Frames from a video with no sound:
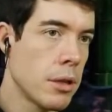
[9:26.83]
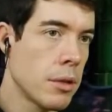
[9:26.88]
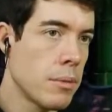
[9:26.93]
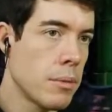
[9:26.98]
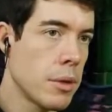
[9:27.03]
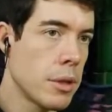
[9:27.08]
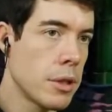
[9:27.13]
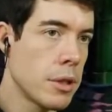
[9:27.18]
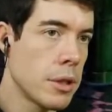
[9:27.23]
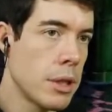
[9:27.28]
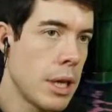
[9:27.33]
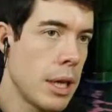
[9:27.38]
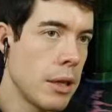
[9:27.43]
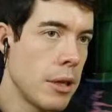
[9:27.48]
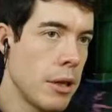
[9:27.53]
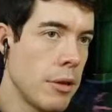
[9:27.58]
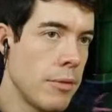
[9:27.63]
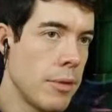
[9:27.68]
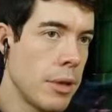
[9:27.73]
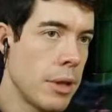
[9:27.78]
What's that
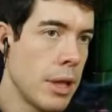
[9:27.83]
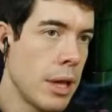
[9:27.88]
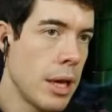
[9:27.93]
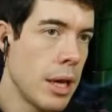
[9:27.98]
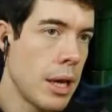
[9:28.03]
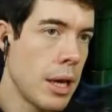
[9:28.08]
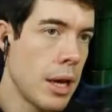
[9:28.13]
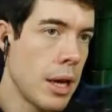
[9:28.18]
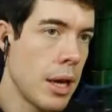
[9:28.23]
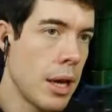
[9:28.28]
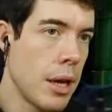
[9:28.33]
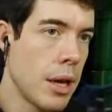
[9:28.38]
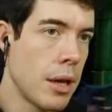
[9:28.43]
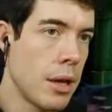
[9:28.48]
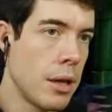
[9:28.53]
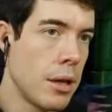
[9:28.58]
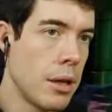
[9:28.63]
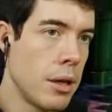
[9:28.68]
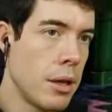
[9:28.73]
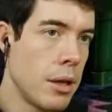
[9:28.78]
over there?
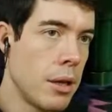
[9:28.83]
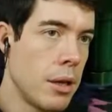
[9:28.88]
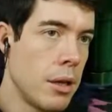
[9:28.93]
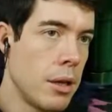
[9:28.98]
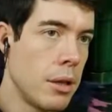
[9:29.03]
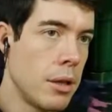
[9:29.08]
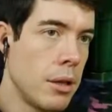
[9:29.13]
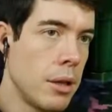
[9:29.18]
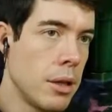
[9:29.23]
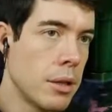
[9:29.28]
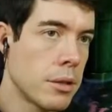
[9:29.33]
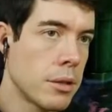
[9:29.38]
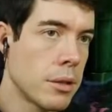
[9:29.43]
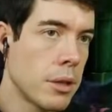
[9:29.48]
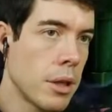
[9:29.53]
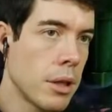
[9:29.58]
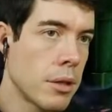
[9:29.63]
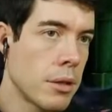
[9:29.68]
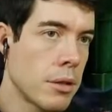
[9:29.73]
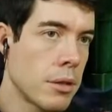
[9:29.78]

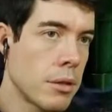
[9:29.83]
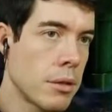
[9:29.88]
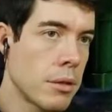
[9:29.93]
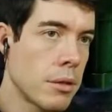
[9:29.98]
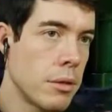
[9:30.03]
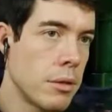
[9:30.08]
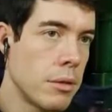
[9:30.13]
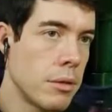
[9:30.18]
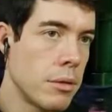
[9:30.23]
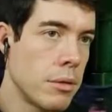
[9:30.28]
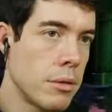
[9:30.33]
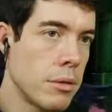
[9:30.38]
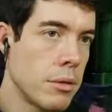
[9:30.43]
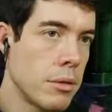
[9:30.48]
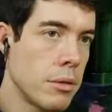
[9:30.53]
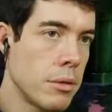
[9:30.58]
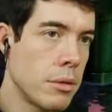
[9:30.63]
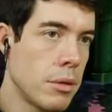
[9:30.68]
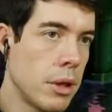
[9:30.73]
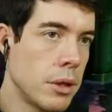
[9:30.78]
It's like...
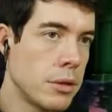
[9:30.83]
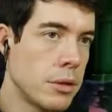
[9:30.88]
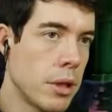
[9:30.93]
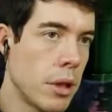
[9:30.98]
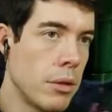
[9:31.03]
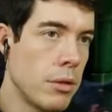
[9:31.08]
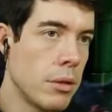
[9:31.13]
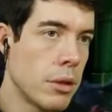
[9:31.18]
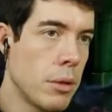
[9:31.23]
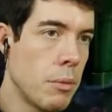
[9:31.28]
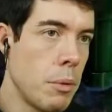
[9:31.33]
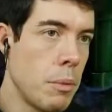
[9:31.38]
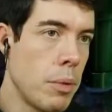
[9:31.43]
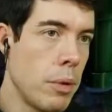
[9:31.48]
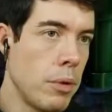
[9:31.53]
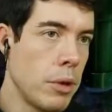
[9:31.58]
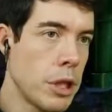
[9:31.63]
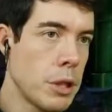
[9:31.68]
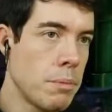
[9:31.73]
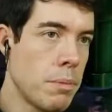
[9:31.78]
I don't... Can we
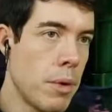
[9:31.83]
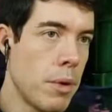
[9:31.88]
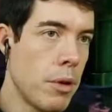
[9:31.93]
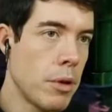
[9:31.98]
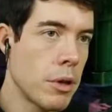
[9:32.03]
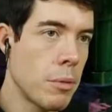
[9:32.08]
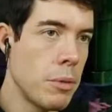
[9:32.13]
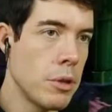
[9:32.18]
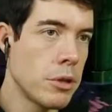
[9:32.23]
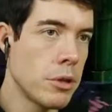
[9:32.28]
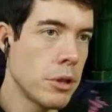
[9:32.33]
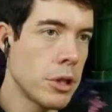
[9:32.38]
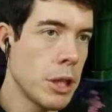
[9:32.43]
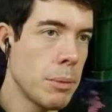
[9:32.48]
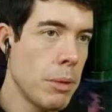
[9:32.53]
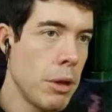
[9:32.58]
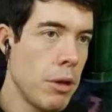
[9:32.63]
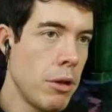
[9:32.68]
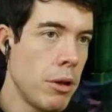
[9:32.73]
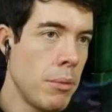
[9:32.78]
pull this bulb? Can we suck
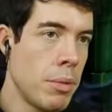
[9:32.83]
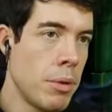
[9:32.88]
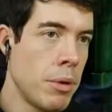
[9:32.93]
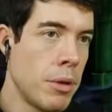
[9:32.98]
the bulb?